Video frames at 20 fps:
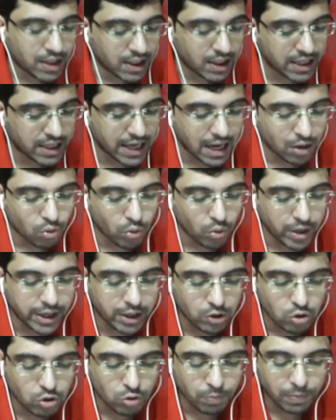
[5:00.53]
they are
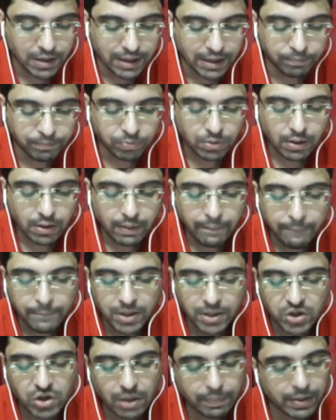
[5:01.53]
going to play
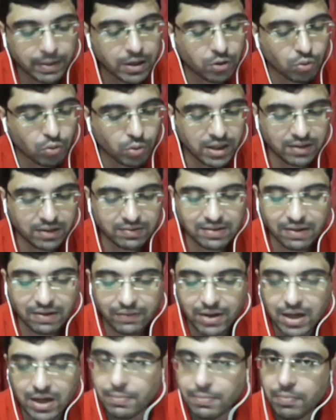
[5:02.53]
bishop into
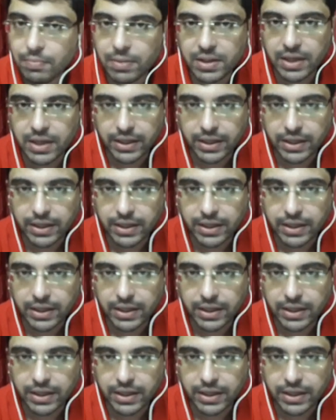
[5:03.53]
e7. Remember that